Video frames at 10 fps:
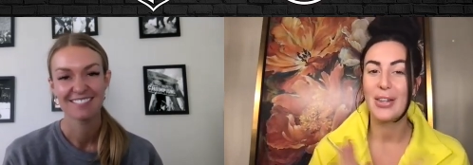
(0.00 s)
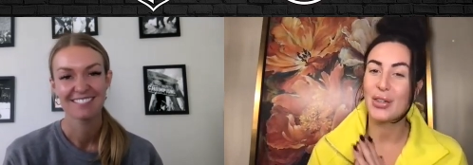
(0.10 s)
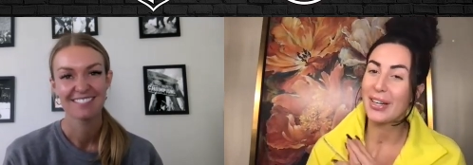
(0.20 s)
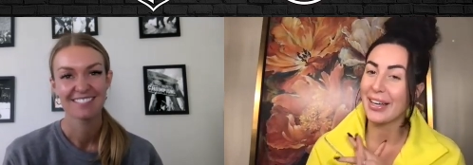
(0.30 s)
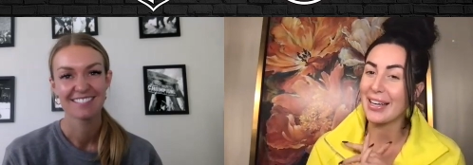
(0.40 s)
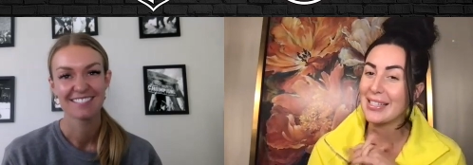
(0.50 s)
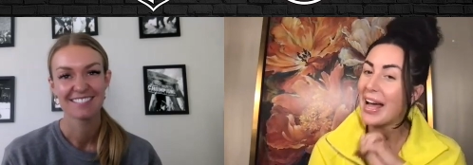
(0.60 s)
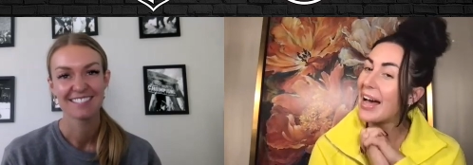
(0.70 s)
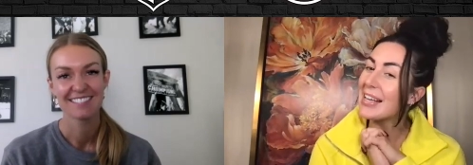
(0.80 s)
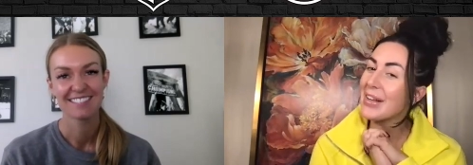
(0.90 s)
Speaker 1: Joining us,
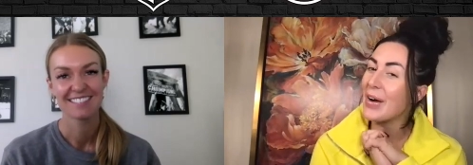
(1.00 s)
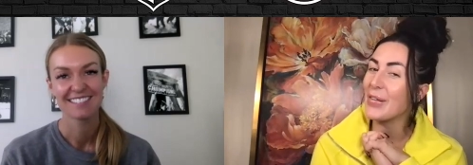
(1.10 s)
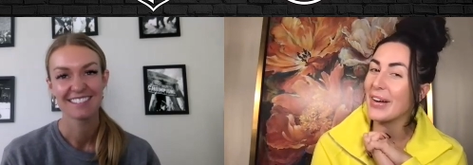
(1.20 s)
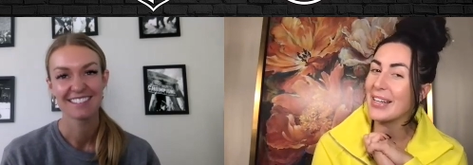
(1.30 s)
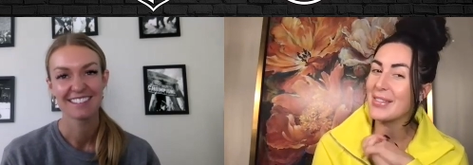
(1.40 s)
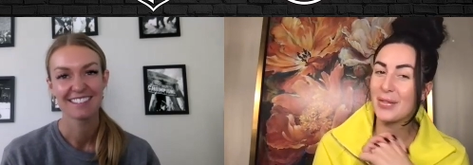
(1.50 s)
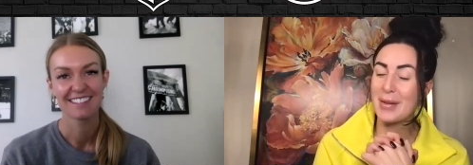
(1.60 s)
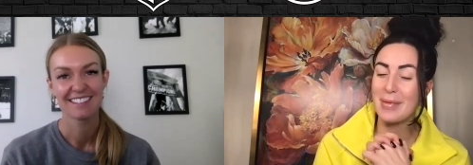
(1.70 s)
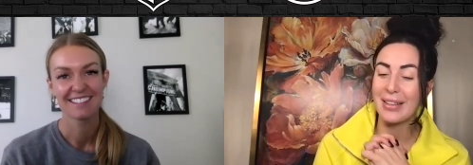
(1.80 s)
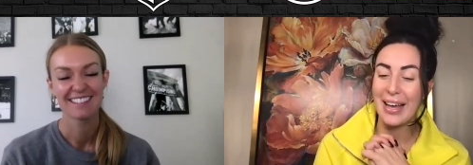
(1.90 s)
as always, when
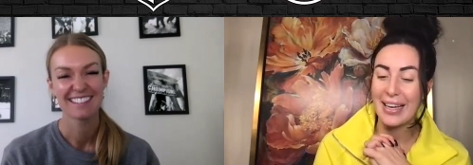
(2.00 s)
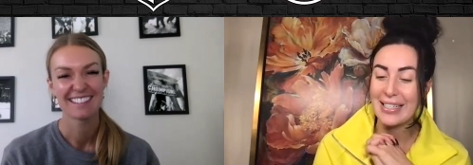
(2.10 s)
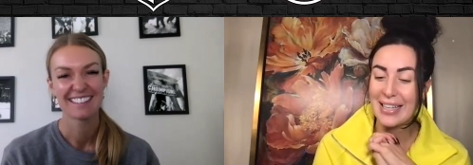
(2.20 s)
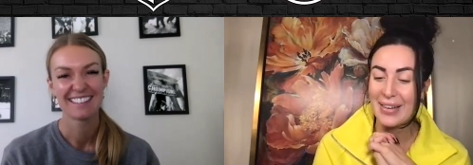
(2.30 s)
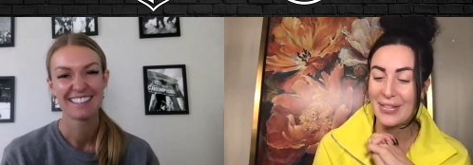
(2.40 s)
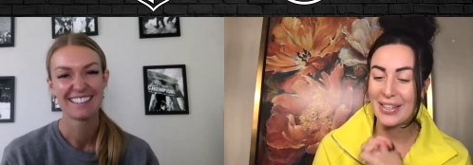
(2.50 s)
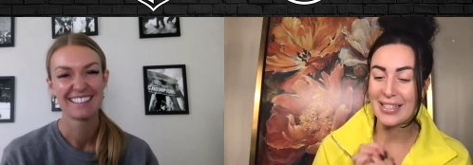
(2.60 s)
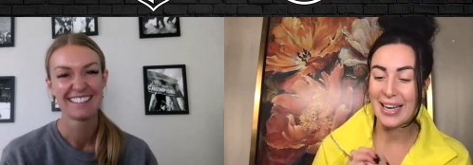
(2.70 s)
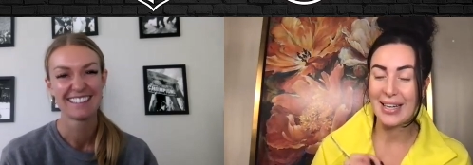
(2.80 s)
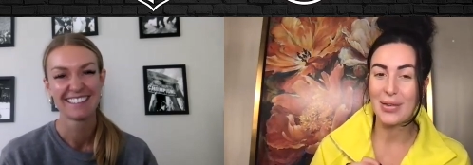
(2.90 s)
we play Denver is
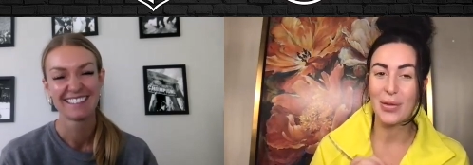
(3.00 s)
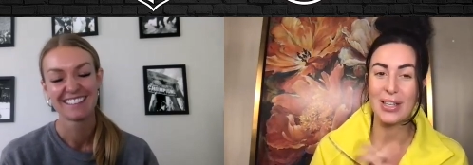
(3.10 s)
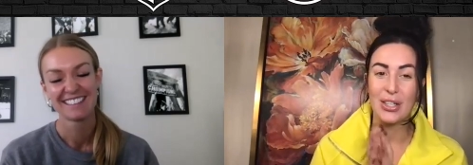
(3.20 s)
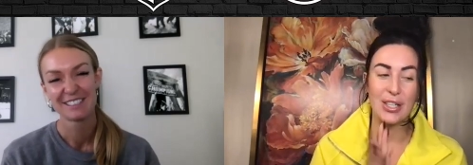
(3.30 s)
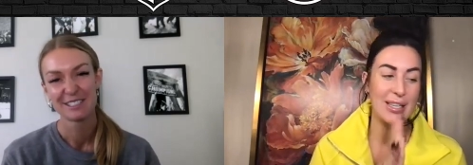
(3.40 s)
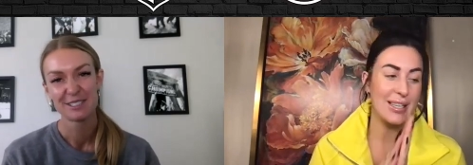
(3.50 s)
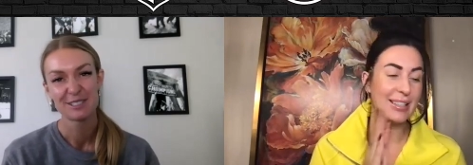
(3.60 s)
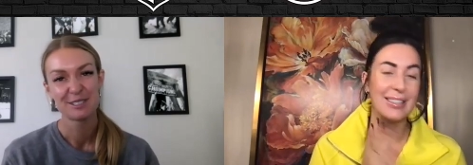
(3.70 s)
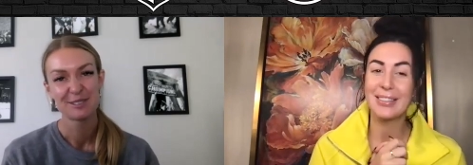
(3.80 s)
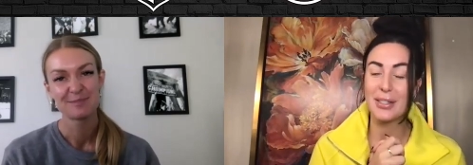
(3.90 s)
Katy Winge.
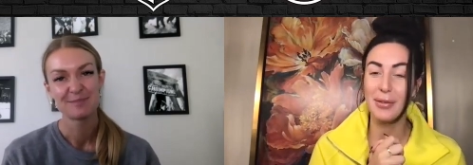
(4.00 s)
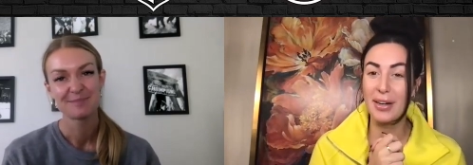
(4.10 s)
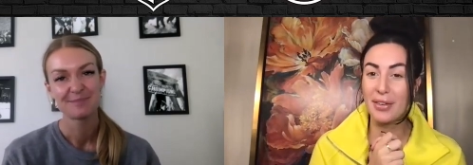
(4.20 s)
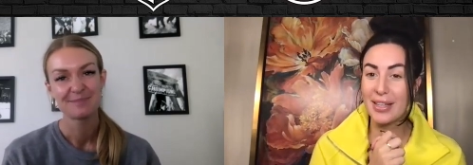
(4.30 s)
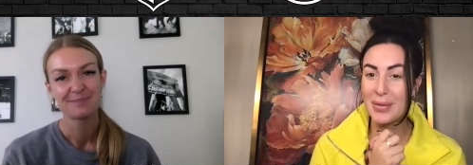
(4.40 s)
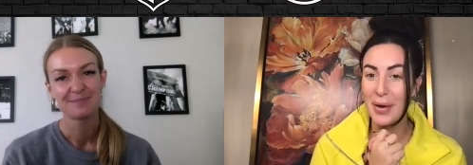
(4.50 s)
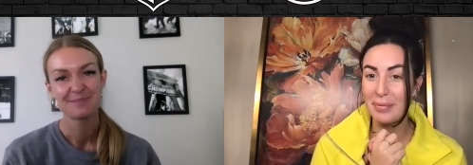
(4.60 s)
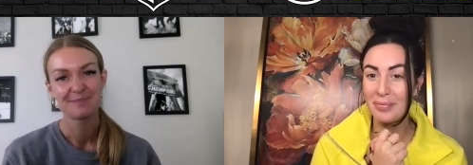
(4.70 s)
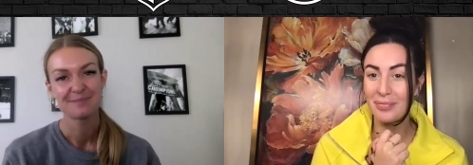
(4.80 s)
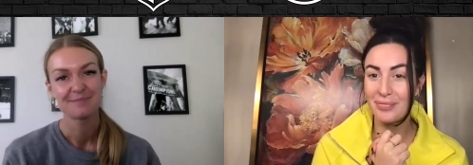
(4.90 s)
You ready for this
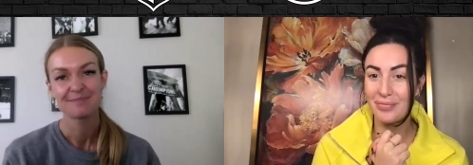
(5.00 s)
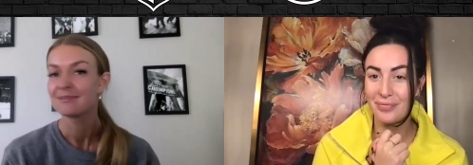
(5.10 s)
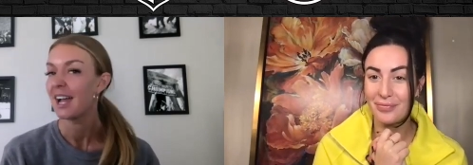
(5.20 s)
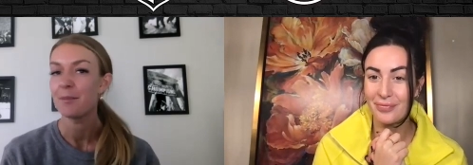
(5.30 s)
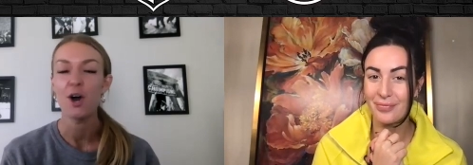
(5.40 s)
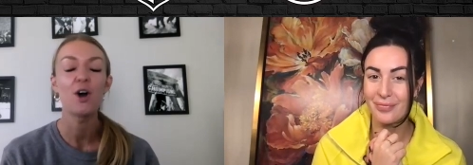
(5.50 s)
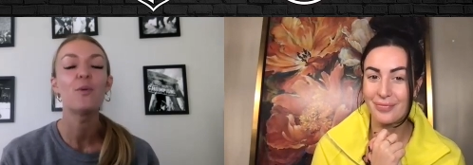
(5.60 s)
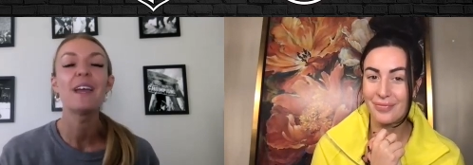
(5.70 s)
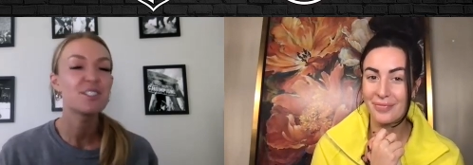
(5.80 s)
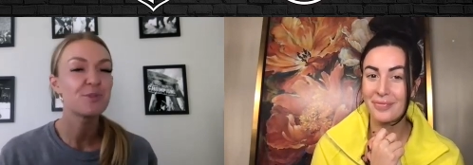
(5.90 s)
one? I'm
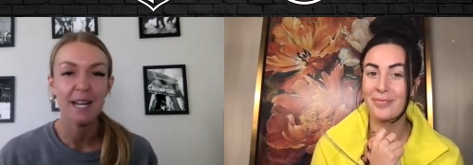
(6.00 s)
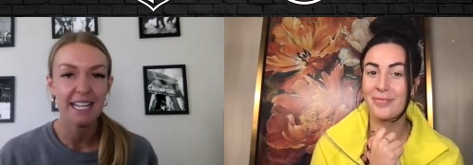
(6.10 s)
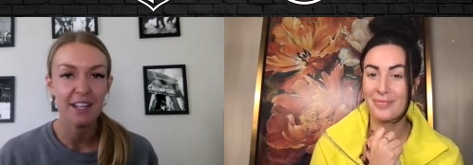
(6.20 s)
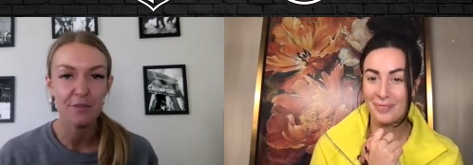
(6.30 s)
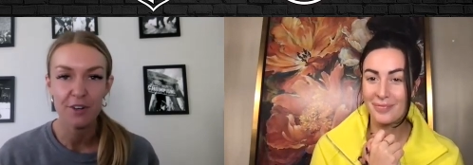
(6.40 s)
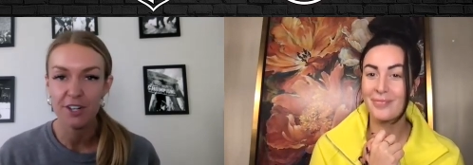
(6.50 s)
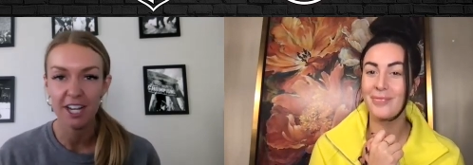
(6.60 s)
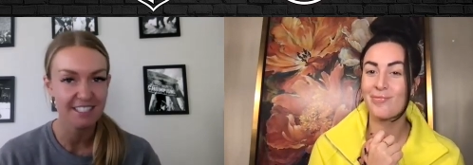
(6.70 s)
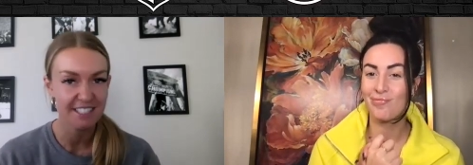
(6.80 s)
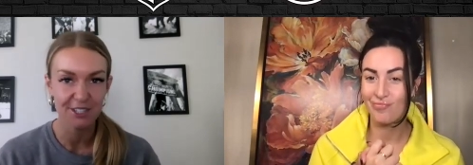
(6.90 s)
Speaker 2: always ready for
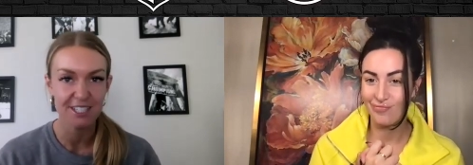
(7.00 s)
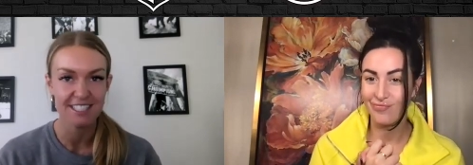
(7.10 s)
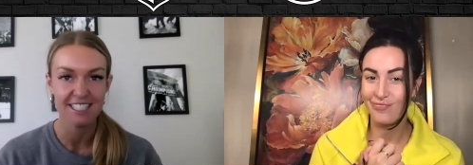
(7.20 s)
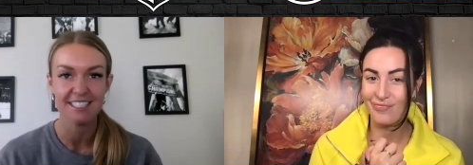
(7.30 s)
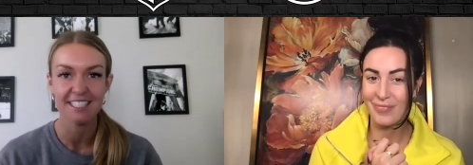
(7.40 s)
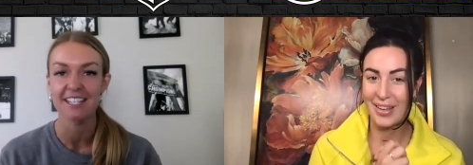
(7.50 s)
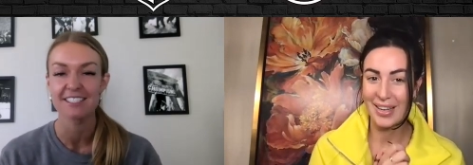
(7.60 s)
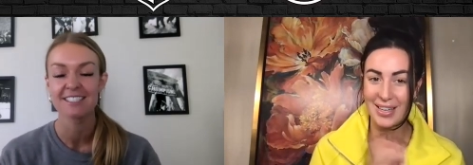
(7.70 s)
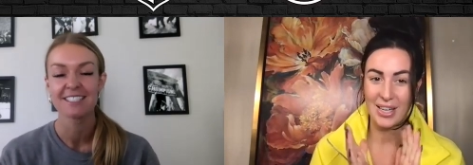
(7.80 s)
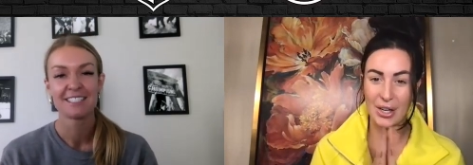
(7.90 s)
Nuggets and Grizzlies,
Speaker 1: Kels.
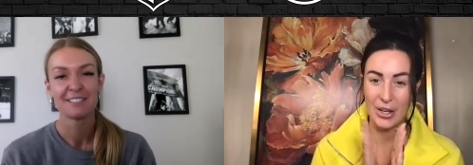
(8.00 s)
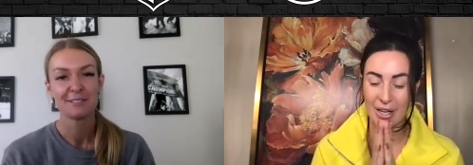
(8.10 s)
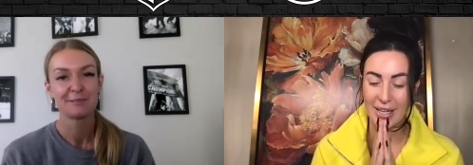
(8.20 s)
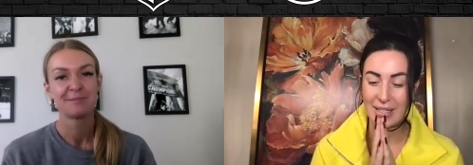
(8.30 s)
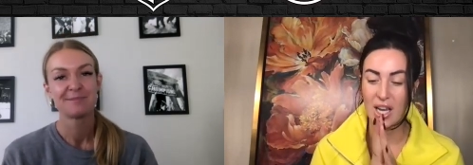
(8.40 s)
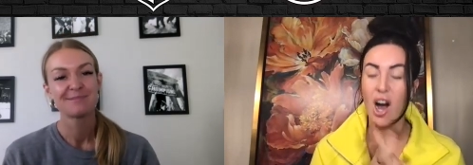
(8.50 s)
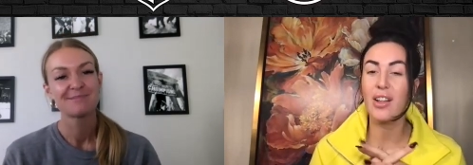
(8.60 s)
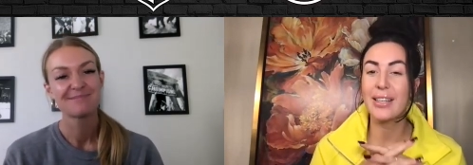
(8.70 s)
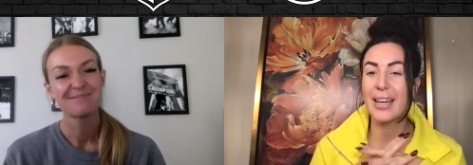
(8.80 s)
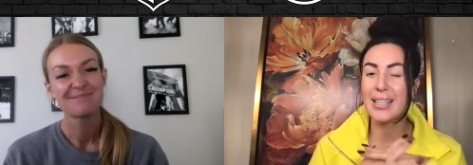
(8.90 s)
Good. The
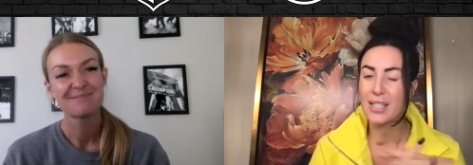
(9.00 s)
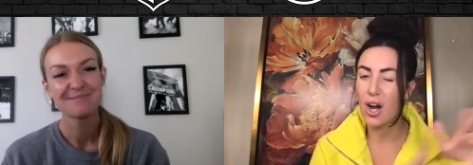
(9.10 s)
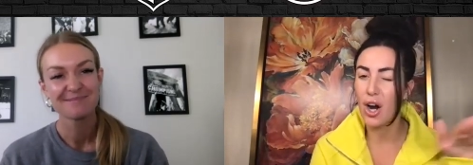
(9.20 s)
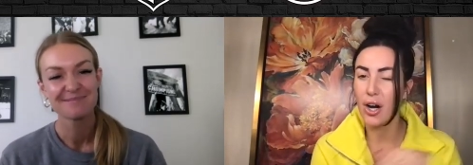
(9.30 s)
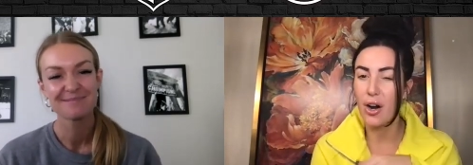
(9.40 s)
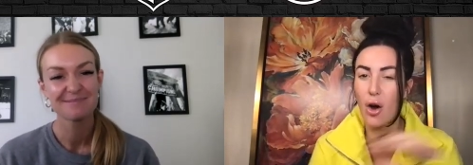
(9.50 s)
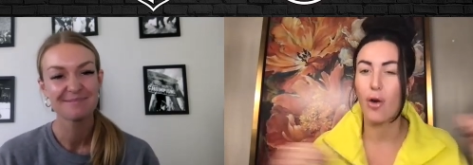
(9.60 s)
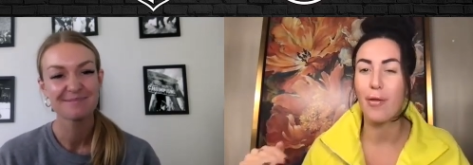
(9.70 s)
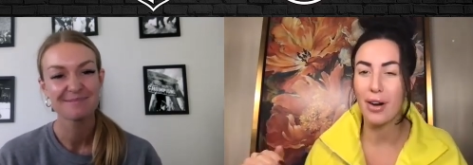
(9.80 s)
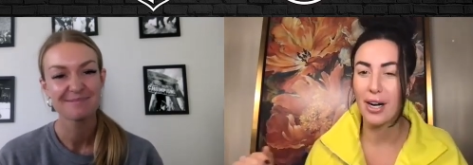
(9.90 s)
holidays are
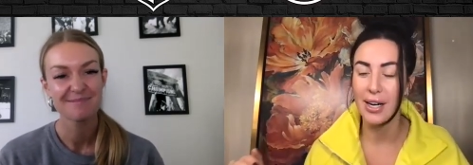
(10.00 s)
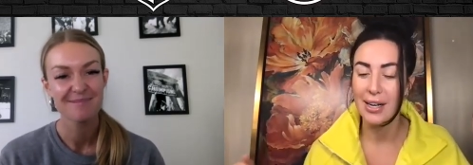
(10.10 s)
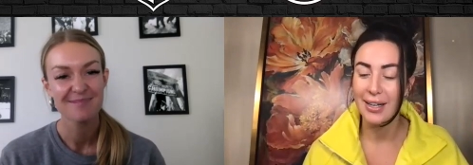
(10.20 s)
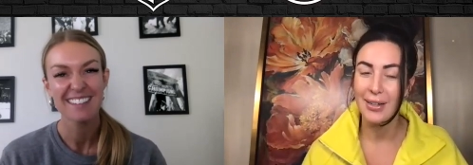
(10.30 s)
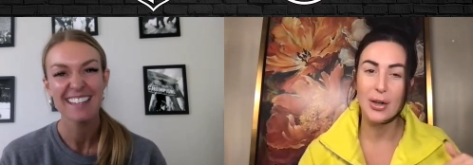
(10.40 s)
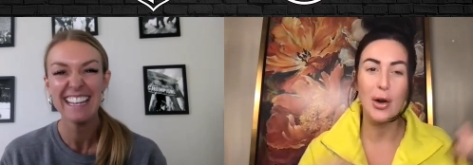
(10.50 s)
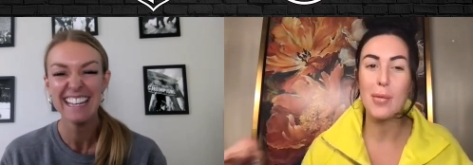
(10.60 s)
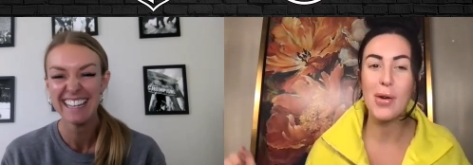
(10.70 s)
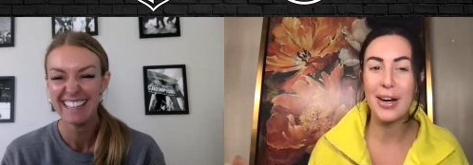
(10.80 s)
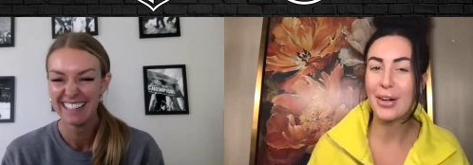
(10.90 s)
over. No
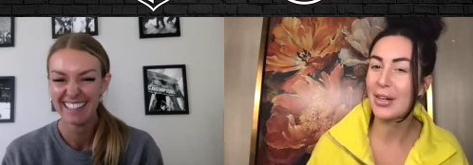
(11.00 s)
more